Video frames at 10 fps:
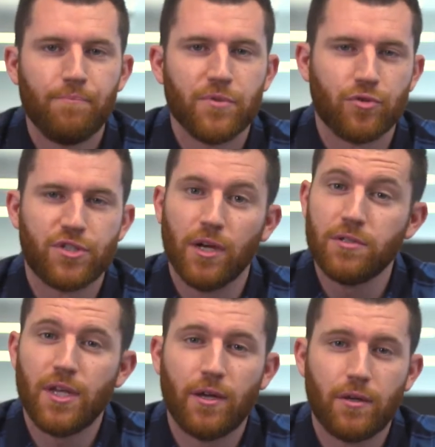So it
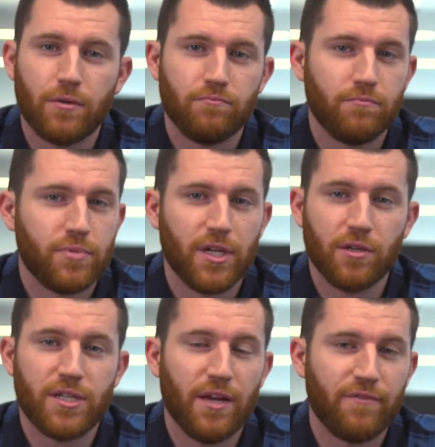sounds like
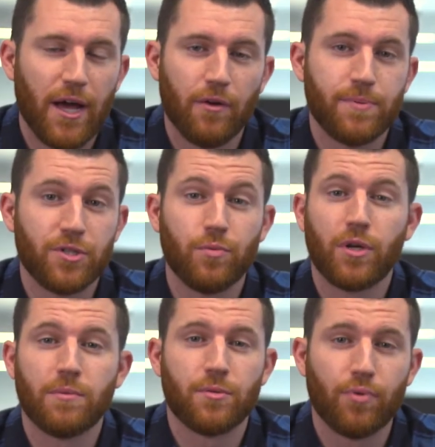sales dev now, especially when
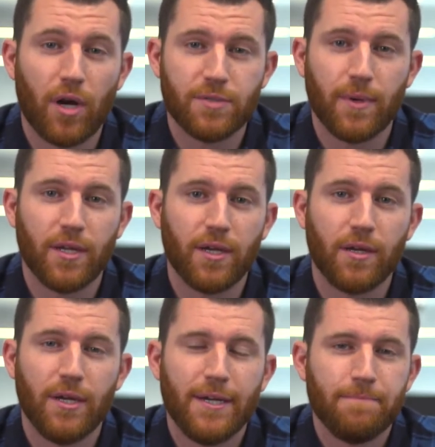it comes to
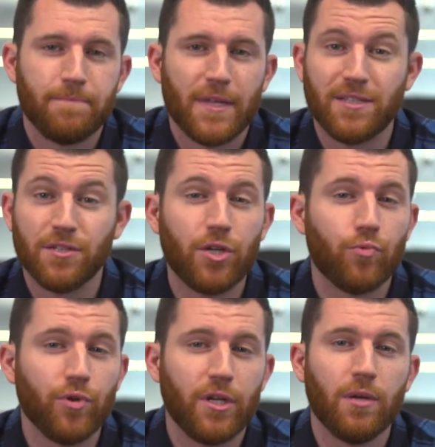prospecting, it sounds like you
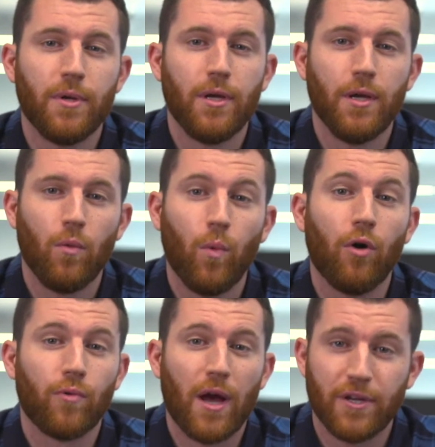really need to be
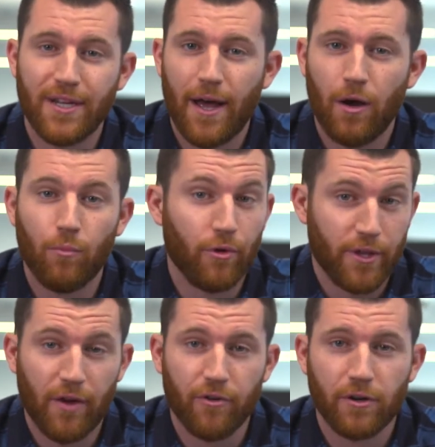well-rounded now more
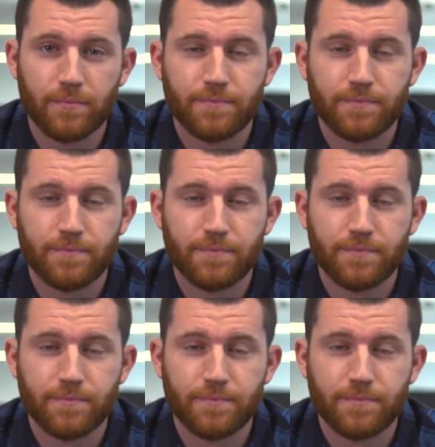than ever.